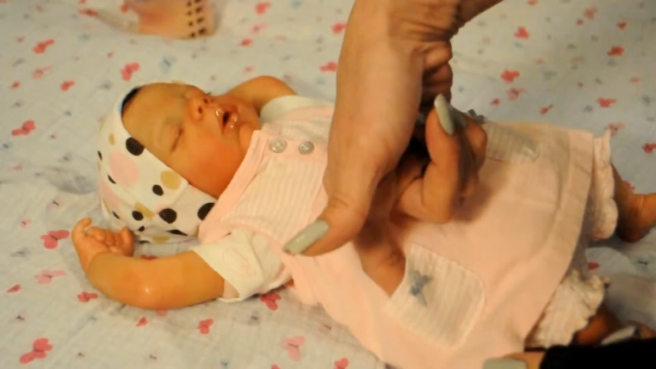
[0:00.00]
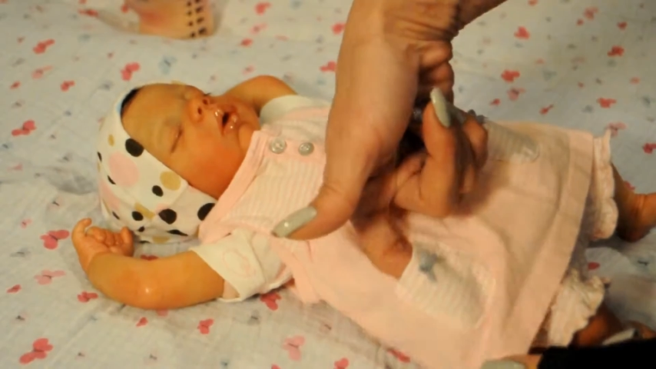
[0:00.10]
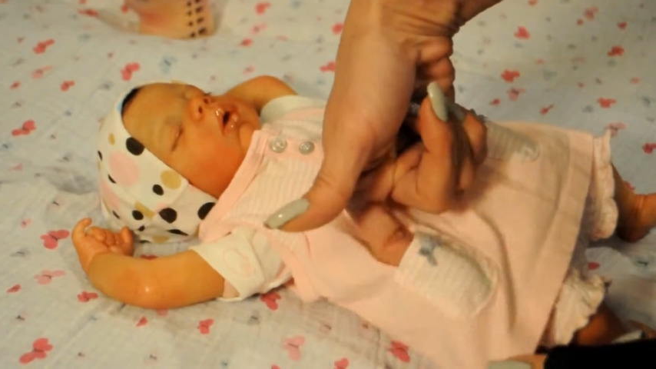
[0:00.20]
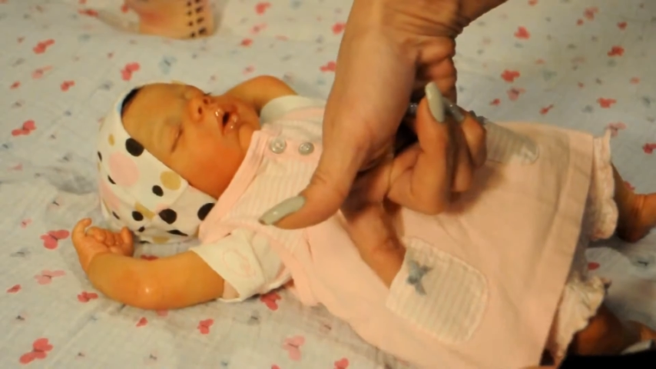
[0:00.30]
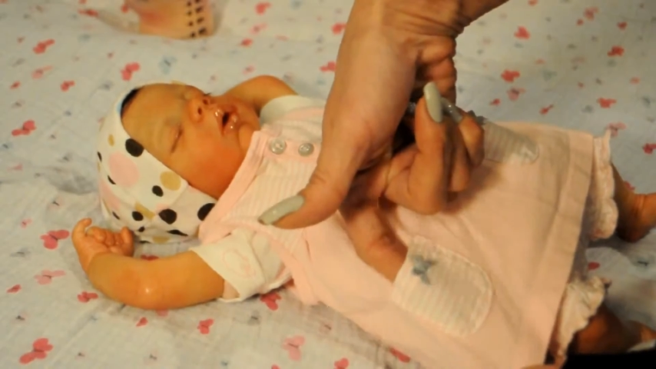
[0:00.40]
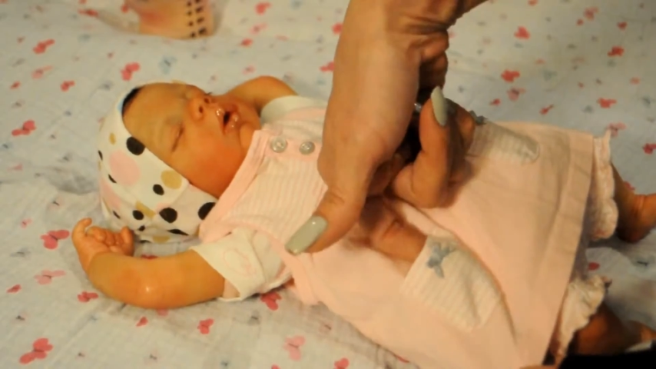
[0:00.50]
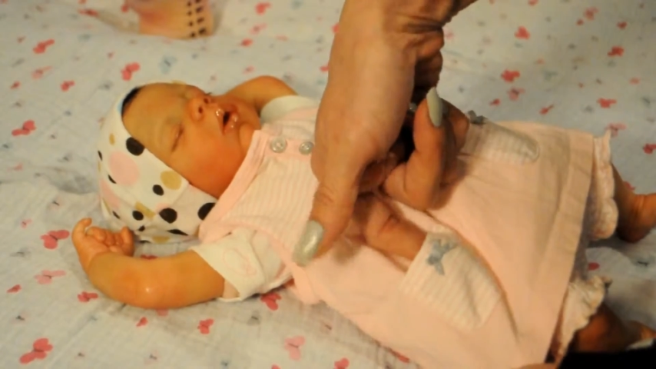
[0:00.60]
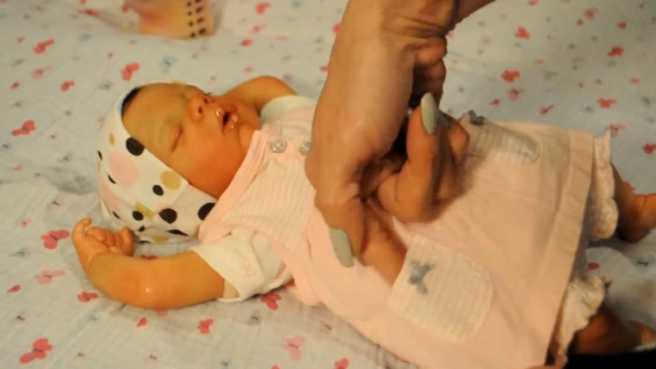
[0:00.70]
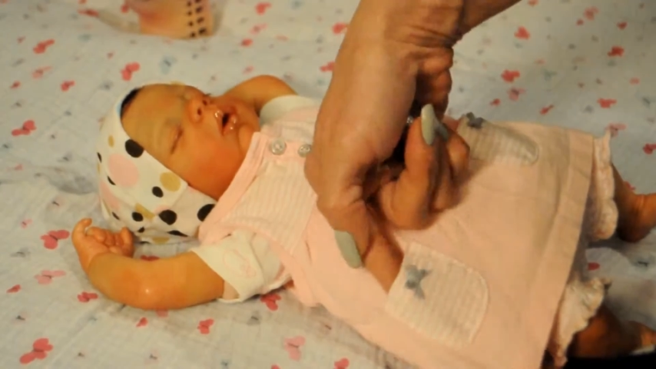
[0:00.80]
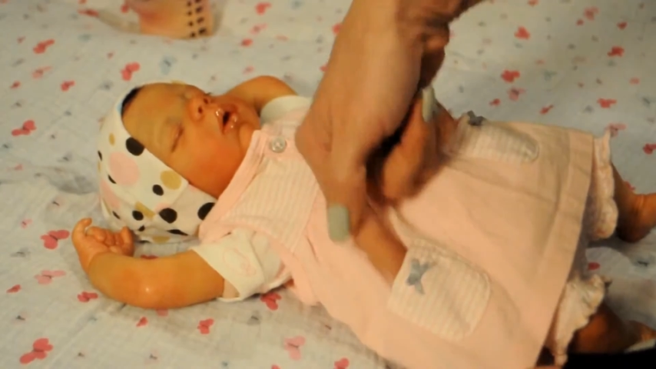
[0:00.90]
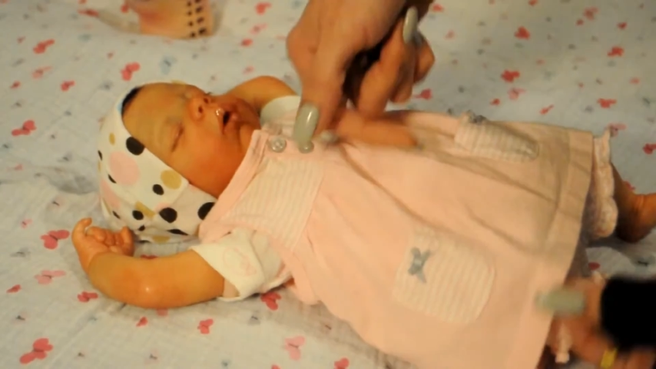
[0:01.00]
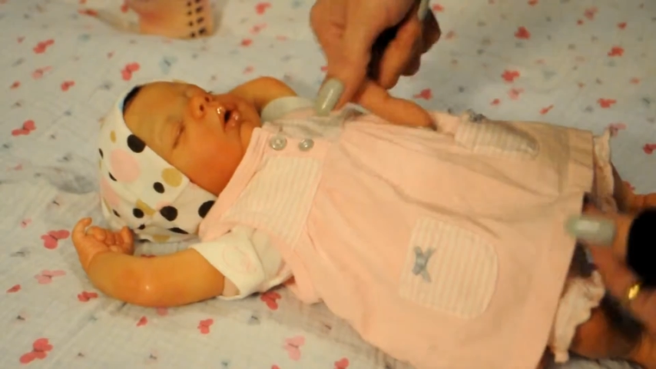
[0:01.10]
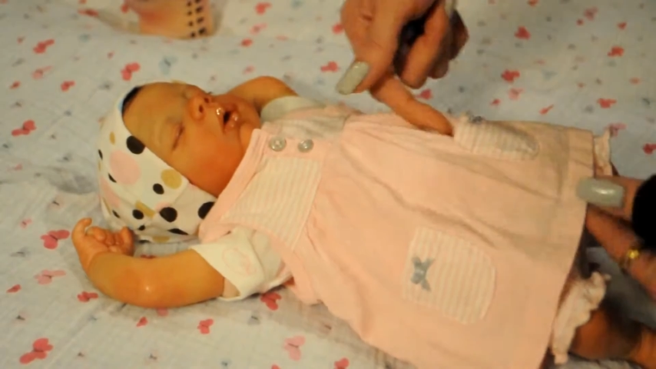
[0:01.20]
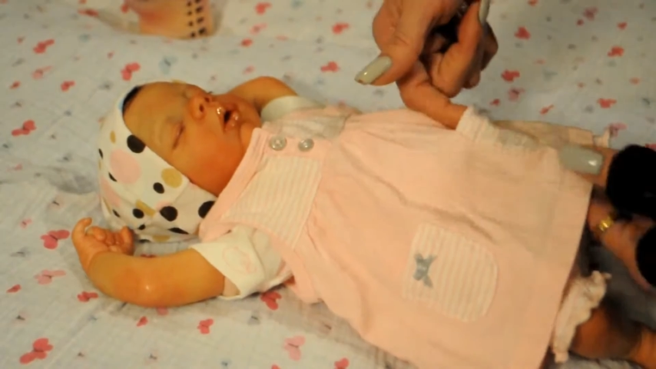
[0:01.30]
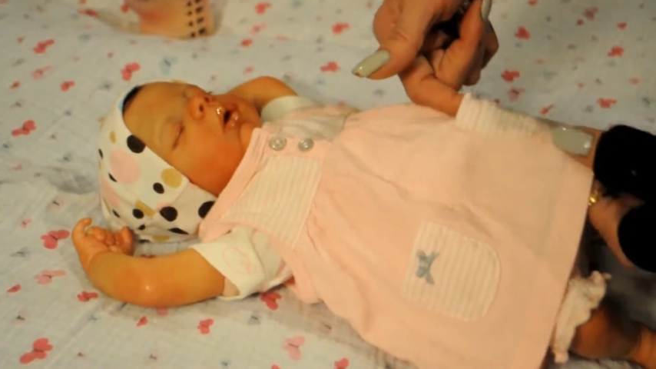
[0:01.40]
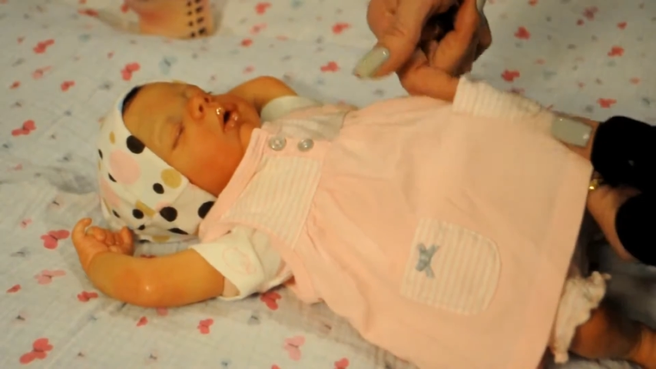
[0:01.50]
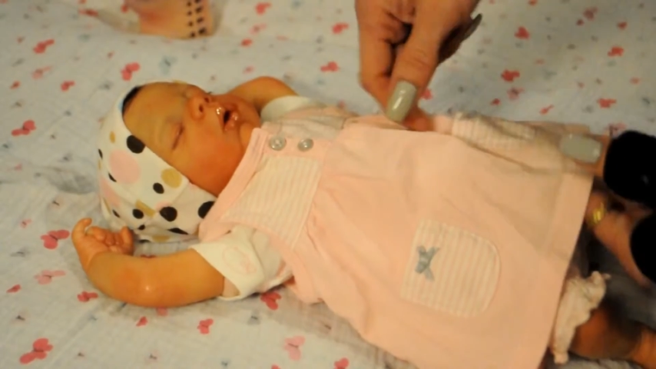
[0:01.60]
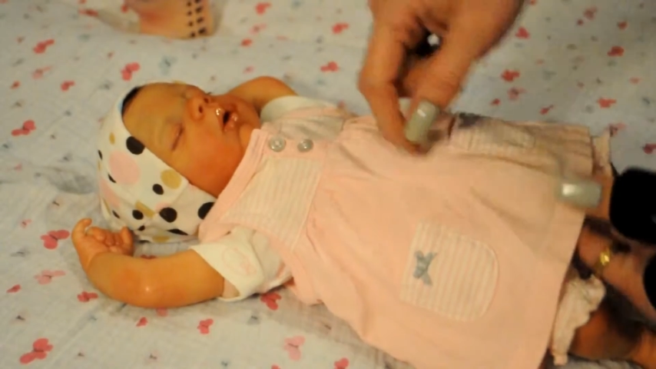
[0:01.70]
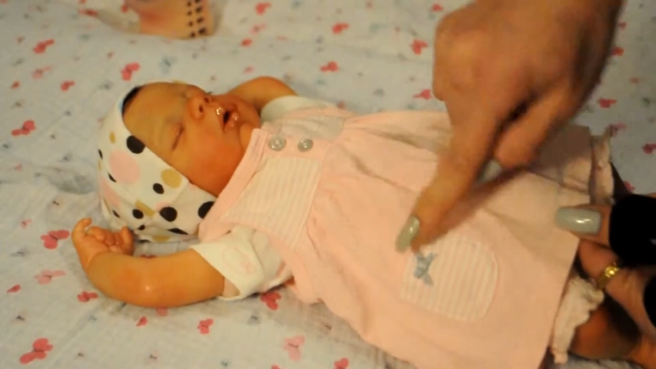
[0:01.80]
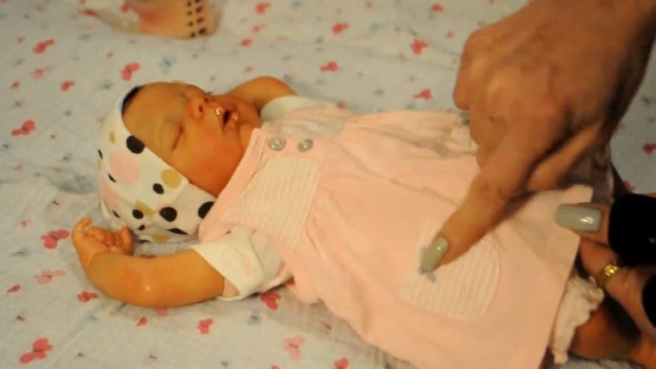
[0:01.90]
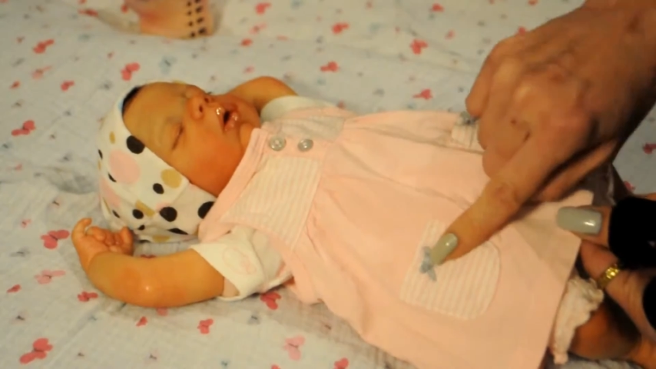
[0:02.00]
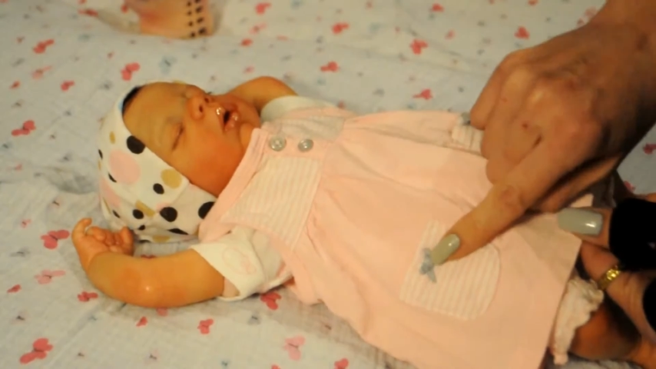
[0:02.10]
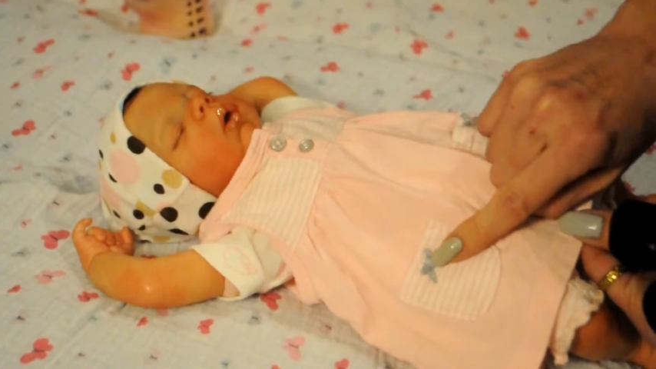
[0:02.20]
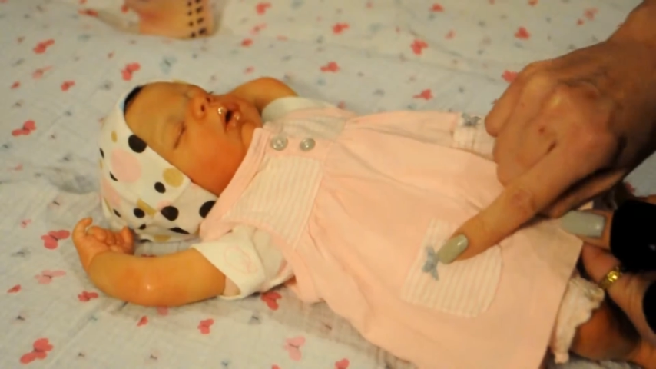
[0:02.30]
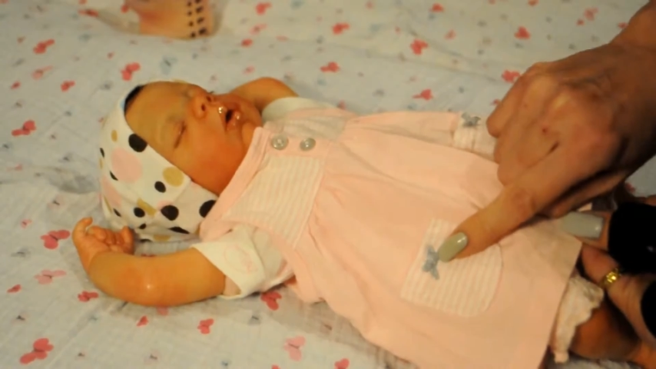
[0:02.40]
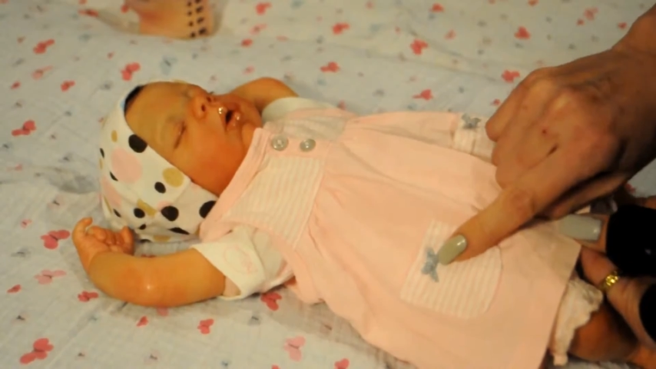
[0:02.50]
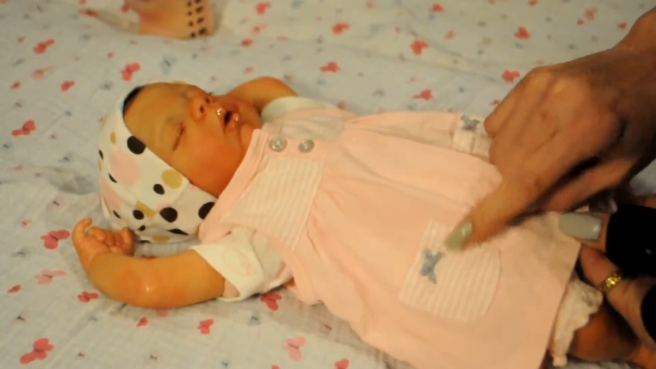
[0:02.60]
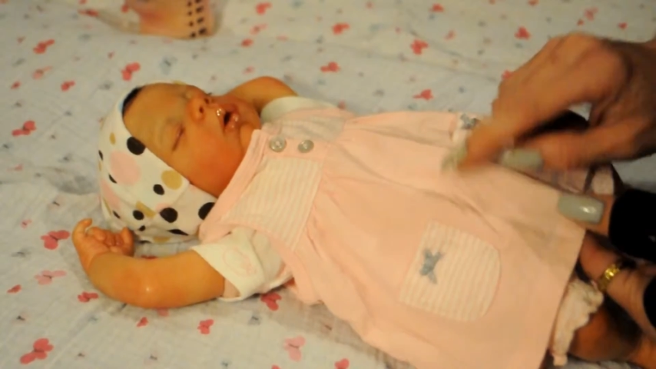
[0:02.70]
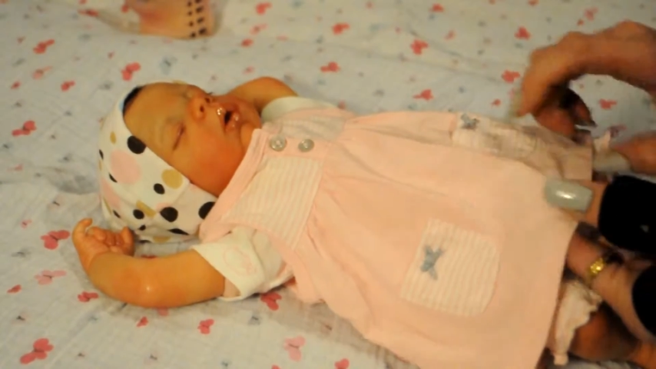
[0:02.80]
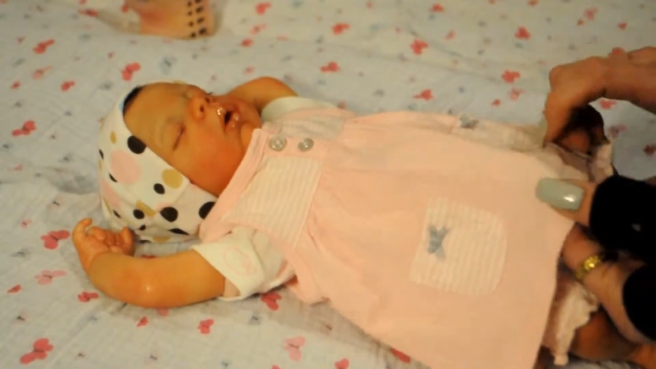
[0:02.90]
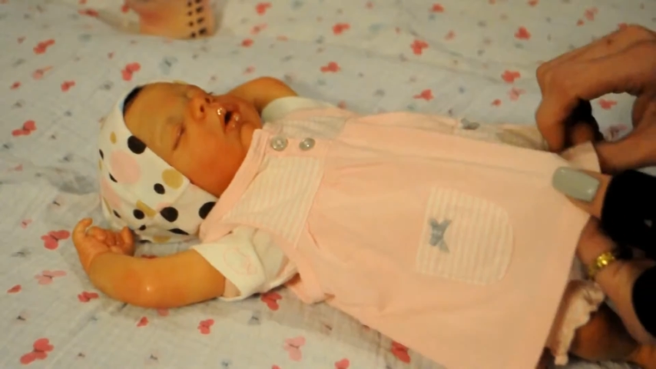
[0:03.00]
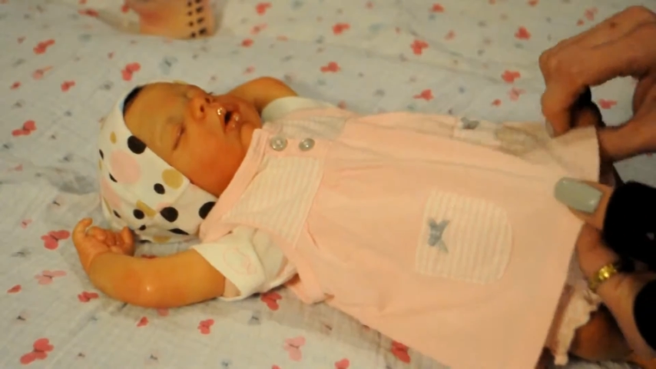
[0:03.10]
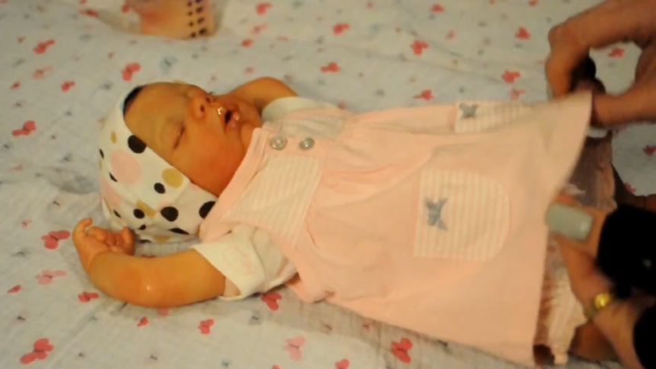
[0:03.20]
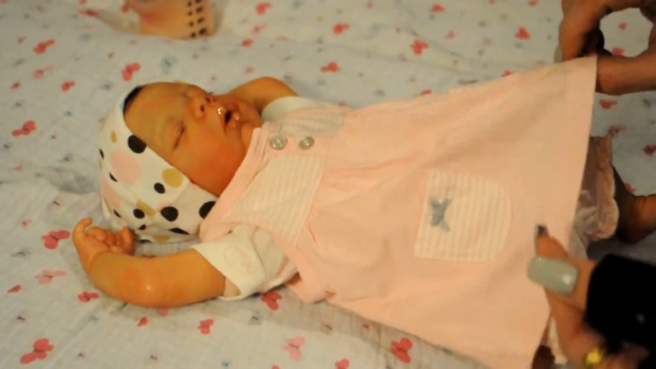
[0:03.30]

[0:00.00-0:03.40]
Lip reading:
[unreadable: no face in view]